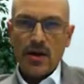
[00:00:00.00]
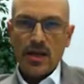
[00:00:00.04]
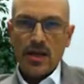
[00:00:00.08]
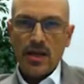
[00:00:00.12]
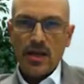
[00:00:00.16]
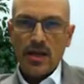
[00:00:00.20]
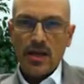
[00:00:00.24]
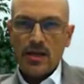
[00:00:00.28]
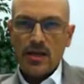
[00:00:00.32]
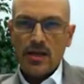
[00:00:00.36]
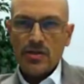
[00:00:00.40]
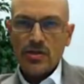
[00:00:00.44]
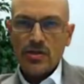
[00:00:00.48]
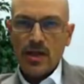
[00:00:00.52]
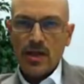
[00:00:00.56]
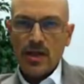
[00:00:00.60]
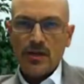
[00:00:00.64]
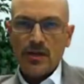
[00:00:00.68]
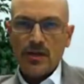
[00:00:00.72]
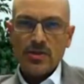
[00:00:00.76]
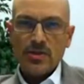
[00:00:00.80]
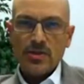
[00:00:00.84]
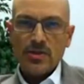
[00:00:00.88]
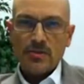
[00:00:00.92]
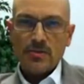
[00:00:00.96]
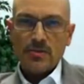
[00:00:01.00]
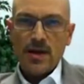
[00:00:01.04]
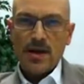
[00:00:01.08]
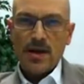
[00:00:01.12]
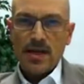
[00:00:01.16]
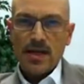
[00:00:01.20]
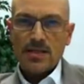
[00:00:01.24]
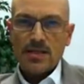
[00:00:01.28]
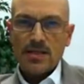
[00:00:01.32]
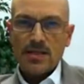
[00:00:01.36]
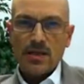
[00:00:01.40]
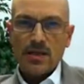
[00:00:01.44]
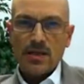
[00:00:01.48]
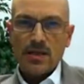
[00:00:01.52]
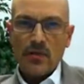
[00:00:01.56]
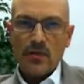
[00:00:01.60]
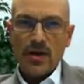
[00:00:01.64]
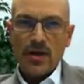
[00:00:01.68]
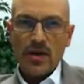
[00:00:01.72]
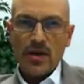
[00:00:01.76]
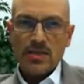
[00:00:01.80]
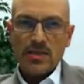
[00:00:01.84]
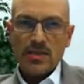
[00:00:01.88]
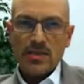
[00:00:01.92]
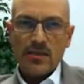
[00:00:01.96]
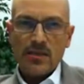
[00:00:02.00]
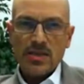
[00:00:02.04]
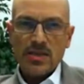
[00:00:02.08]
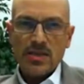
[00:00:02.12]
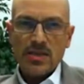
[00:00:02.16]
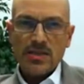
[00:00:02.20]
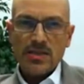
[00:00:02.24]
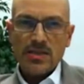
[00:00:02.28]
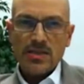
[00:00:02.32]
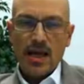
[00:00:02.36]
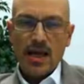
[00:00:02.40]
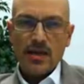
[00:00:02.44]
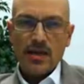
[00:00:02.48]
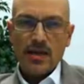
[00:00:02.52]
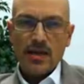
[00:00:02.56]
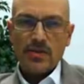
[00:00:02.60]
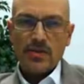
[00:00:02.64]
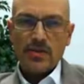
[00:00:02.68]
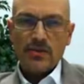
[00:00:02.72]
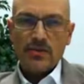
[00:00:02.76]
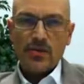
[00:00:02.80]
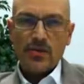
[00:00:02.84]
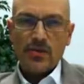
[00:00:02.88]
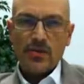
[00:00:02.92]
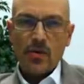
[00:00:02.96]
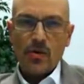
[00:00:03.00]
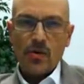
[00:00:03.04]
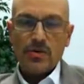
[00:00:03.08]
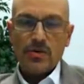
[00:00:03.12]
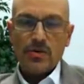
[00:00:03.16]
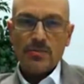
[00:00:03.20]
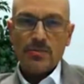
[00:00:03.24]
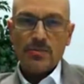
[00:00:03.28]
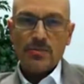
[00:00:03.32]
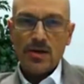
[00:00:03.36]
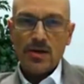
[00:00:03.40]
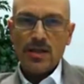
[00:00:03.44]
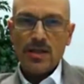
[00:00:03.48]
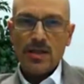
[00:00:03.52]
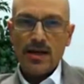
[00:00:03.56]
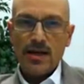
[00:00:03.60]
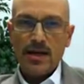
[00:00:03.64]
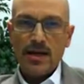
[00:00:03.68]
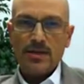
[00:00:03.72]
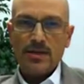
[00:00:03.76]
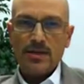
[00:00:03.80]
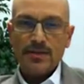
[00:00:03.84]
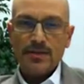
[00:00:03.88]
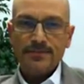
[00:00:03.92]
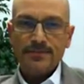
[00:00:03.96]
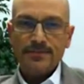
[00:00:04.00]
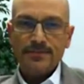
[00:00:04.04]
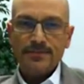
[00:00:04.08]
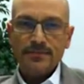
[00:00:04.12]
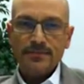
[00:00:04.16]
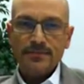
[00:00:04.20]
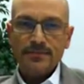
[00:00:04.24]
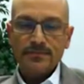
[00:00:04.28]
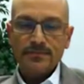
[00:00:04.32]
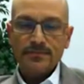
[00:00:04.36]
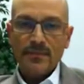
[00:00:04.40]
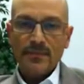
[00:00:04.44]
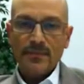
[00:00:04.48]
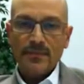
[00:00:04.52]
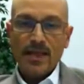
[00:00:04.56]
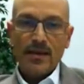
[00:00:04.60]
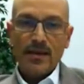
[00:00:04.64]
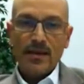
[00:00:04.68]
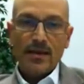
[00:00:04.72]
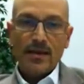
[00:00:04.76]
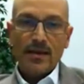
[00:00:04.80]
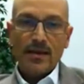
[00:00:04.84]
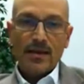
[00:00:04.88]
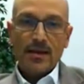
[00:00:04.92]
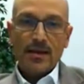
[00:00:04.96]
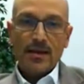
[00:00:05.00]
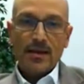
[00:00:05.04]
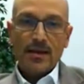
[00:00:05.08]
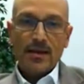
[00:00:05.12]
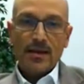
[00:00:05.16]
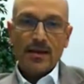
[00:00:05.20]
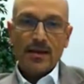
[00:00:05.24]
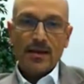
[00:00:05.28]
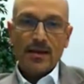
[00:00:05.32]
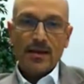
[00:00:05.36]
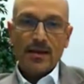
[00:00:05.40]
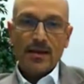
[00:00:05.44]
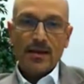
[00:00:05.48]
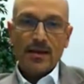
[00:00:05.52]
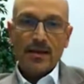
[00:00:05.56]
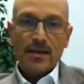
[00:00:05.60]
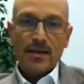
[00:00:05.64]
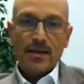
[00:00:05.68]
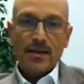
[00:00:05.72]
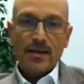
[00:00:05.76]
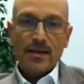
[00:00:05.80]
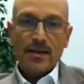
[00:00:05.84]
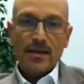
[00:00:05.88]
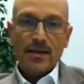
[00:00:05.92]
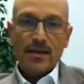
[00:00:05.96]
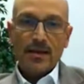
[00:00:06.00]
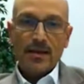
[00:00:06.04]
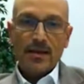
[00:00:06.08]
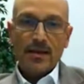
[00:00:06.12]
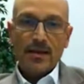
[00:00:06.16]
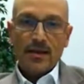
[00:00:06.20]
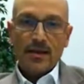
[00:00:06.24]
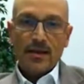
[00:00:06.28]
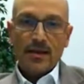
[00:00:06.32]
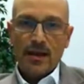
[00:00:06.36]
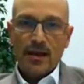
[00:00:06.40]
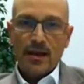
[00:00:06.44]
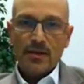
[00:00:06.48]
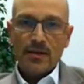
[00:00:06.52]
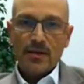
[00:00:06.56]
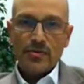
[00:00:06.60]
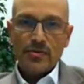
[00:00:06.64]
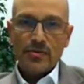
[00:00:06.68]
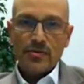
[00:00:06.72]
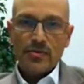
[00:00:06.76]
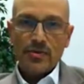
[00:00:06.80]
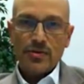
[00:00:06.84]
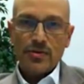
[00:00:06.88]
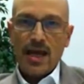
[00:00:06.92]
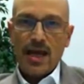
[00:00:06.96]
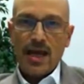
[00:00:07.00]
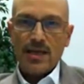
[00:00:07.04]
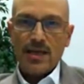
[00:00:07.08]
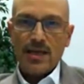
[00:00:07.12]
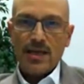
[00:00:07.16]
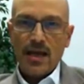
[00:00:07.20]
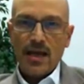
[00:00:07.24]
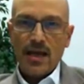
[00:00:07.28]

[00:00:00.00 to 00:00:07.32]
the English language magazine of the Islamic State, wrote about that. So unfortunately, today